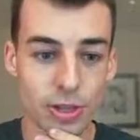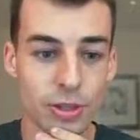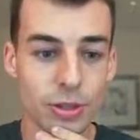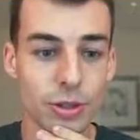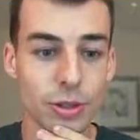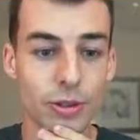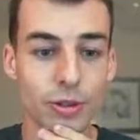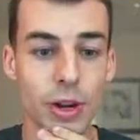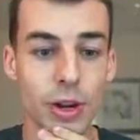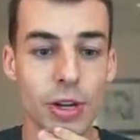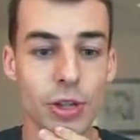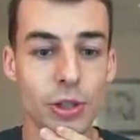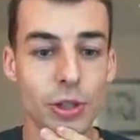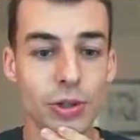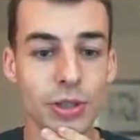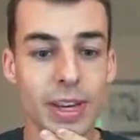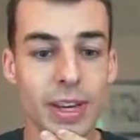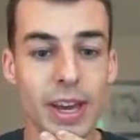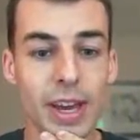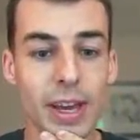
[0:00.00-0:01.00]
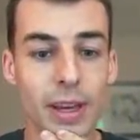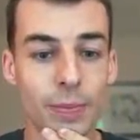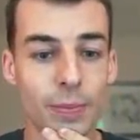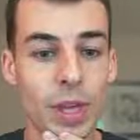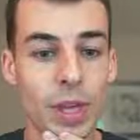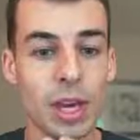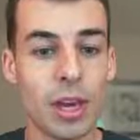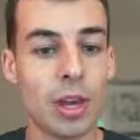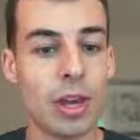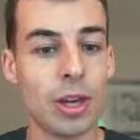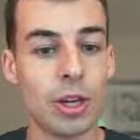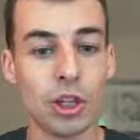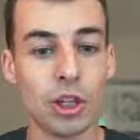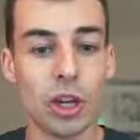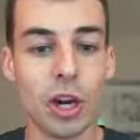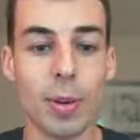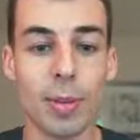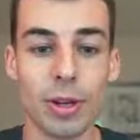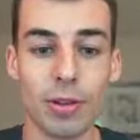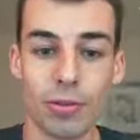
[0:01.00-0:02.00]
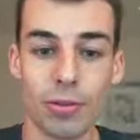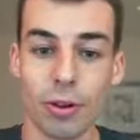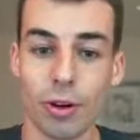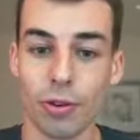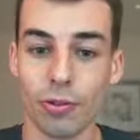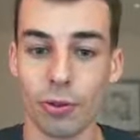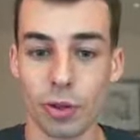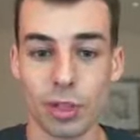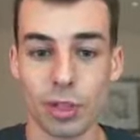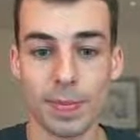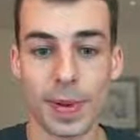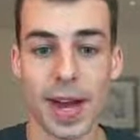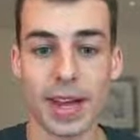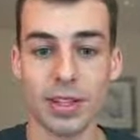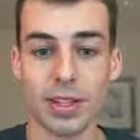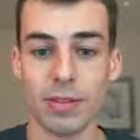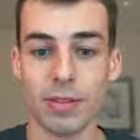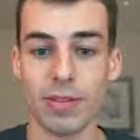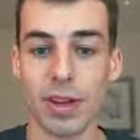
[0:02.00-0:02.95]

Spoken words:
So for n choose k, you know how many are forced positive,